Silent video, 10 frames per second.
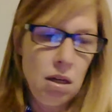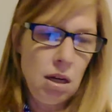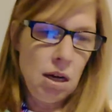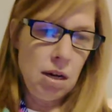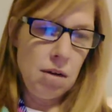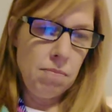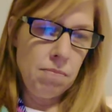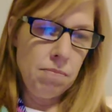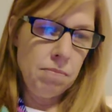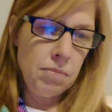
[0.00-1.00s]

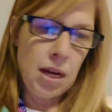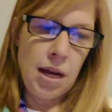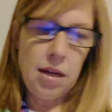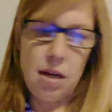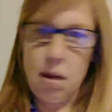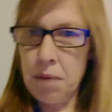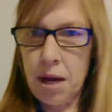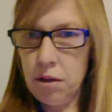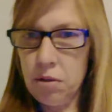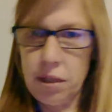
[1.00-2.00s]
and I ended up
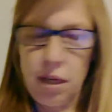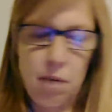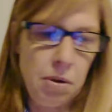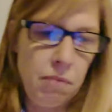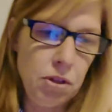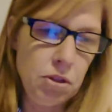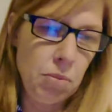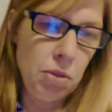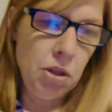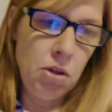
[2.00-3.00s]
not using it. But if you're
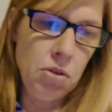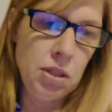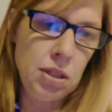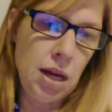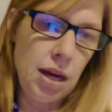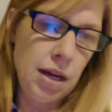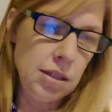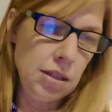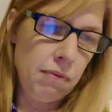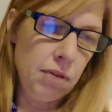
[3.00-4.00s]
someone that uses it, I
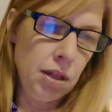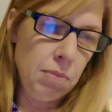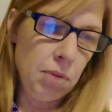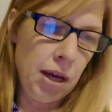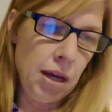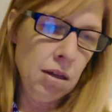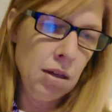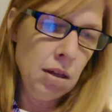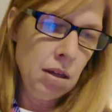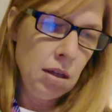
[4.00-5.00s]
guess definitely bring it.
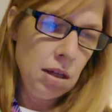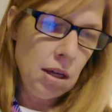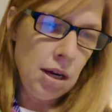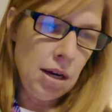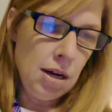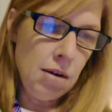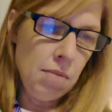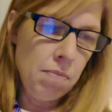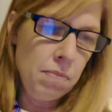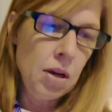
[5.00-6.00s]

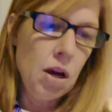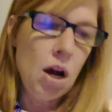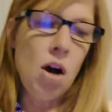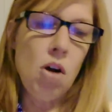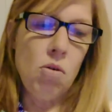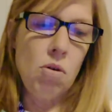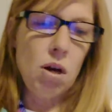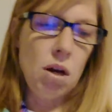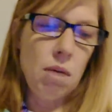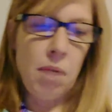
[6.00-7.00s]
I
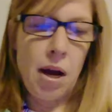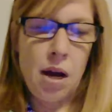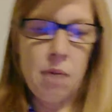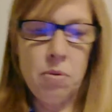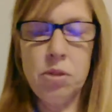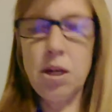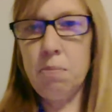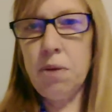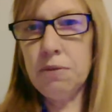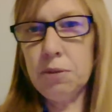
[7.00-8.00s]
wrote down
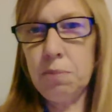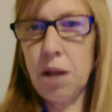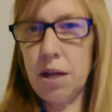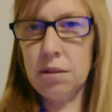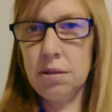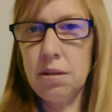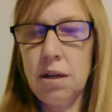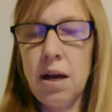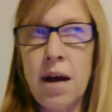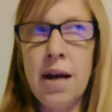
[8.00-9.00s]
Puffs Plus.
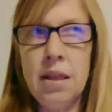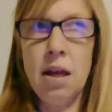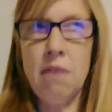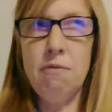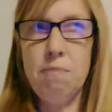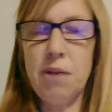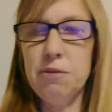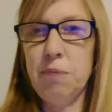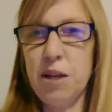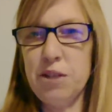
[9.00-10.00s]
I love
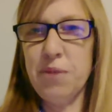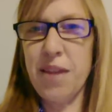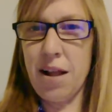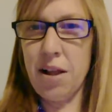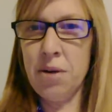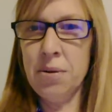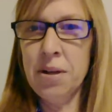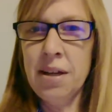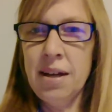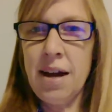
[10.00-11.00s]
Puffs Plus with aloe.
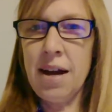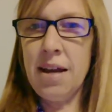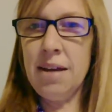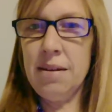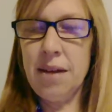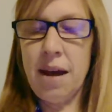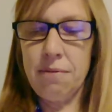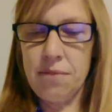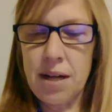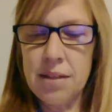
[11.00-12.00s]
I
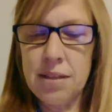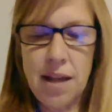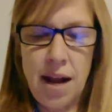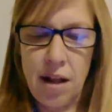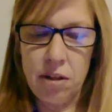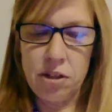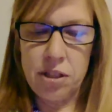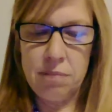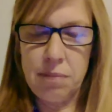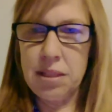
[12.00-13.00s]
have constant
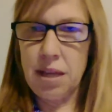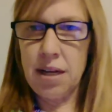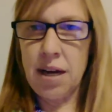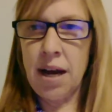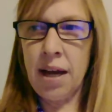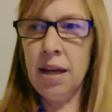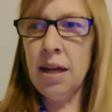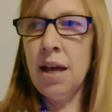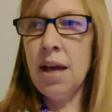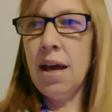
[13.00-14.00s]
allergies, my son and I,
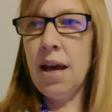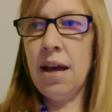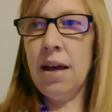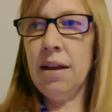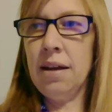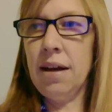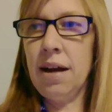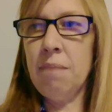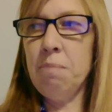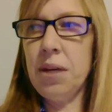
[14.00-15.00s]
and
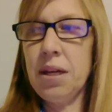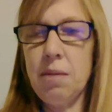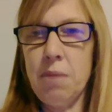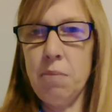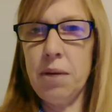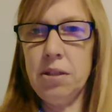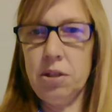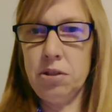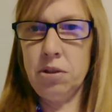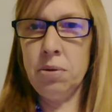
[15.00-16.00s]
I'm picky about my
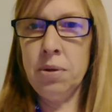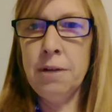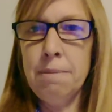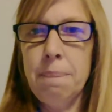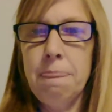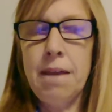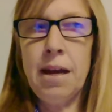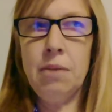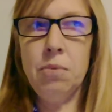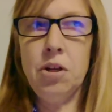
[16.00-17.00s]
tissue.
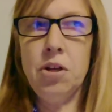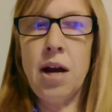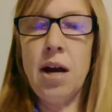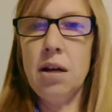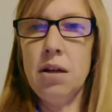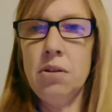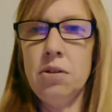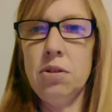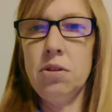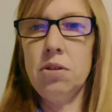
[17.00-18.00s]
And when you're not,
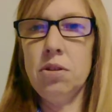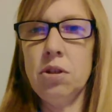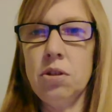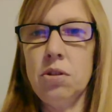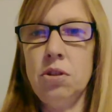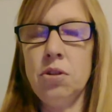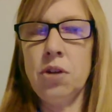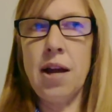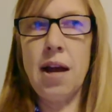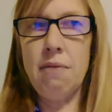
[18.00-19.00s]
you're
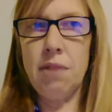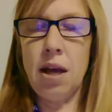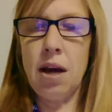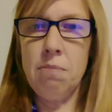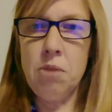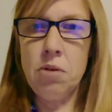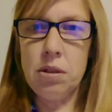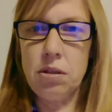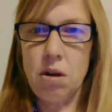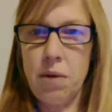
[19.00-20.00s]
going to have a lot of
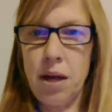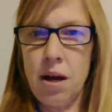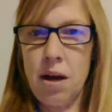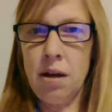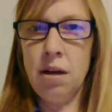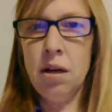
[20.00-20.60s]
mucus going on.